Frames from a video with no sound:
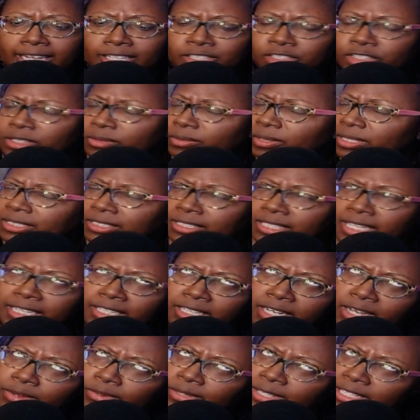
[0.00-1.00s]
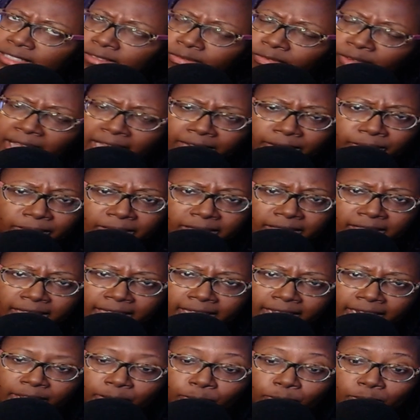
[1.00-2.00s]
Jiwon's like, no, he's fine with
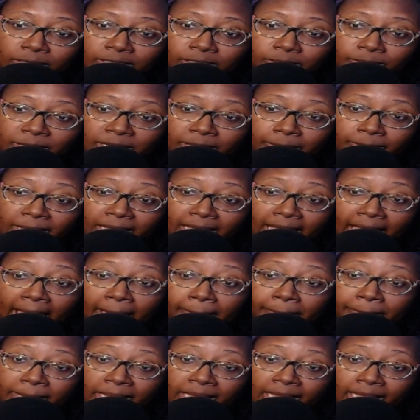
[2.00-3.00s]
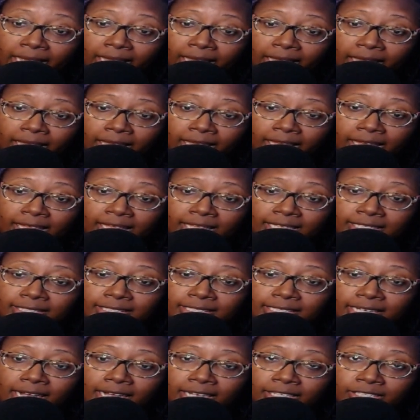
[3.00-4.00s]
it. He wants me to be happy. His
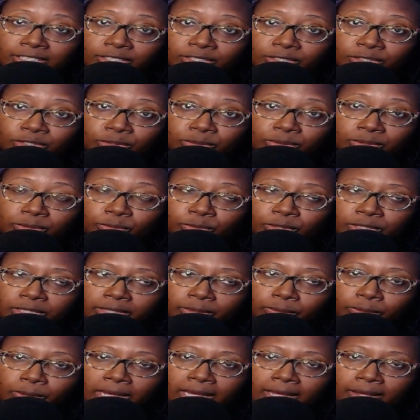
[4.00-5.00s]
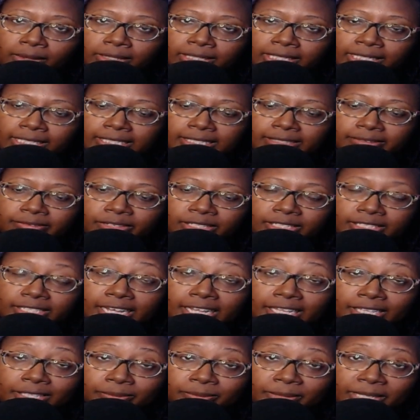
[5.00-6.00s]
stocks are doing really well. And he's even
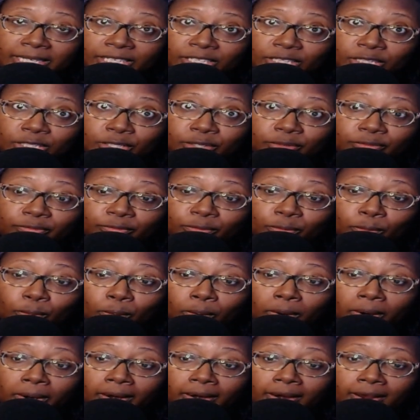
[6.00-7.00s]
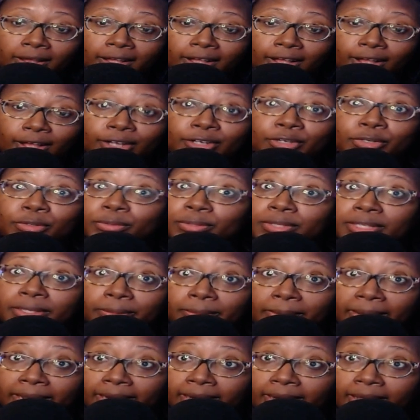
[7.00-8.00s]
telling me to look for a
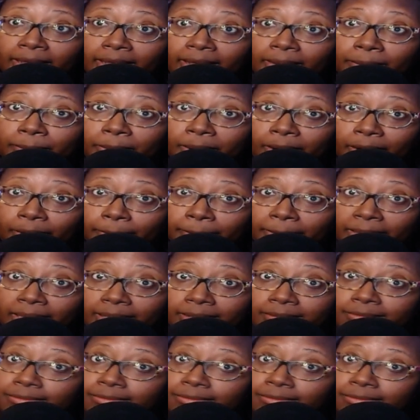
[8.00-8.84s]
newlywed apartment.